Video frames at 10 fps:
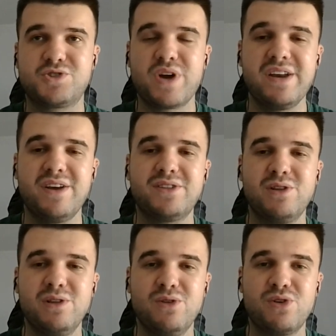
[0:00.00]
Try
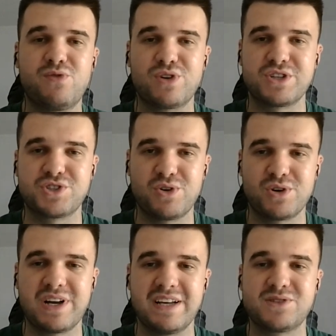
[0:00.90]
not to look for
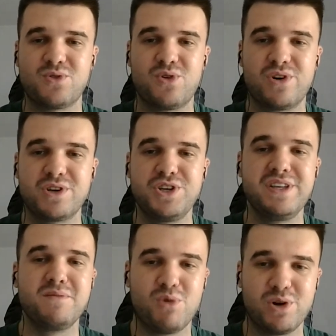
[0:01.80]
shortcuts or
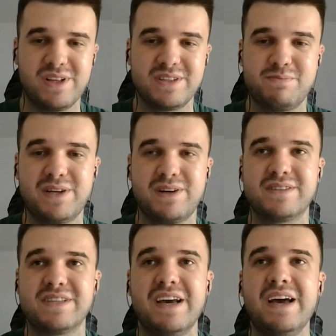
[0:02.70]
cheating models
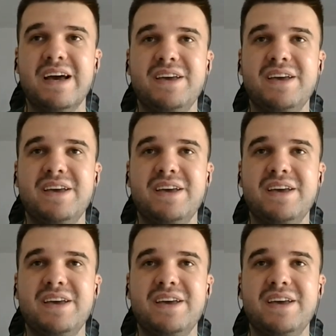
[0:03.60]
because